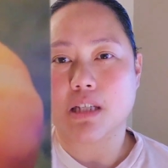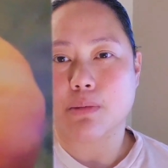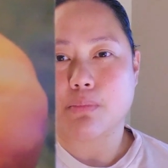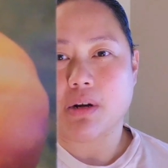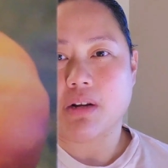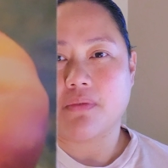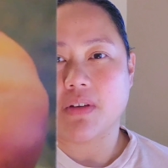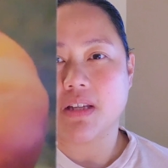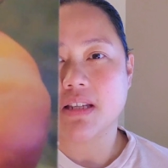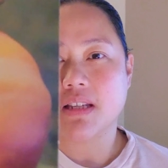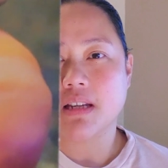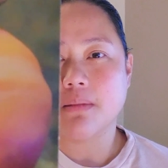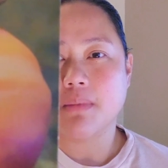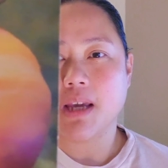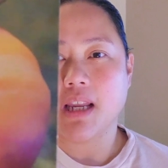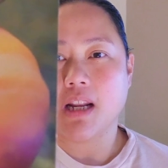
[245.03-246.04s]
Breakfast
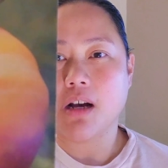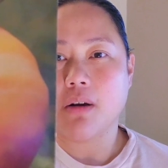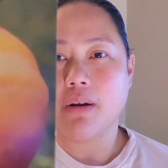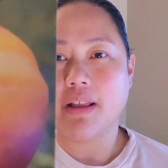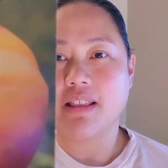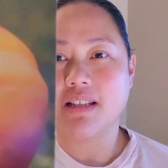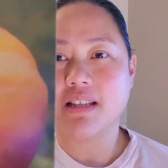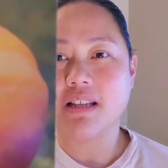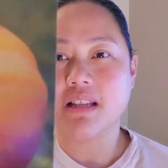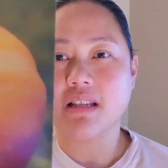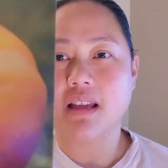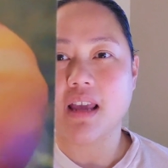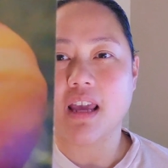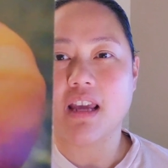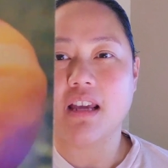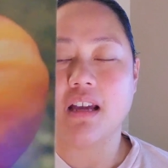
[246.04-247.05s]
tomato, and this is
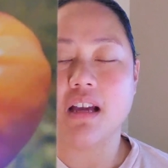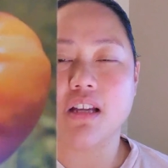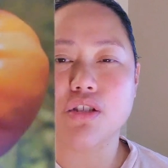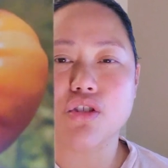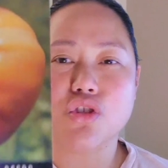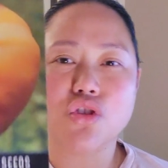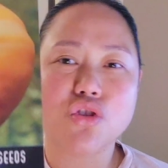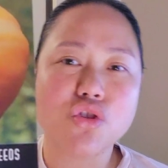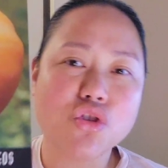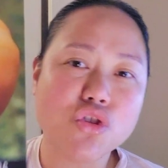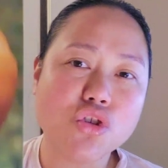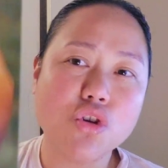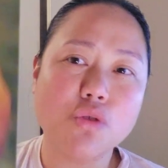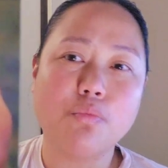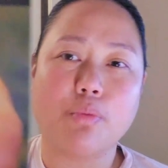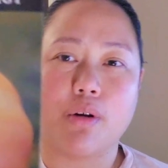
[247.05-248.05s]
a
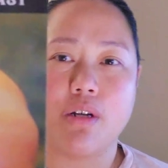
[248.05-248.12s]
super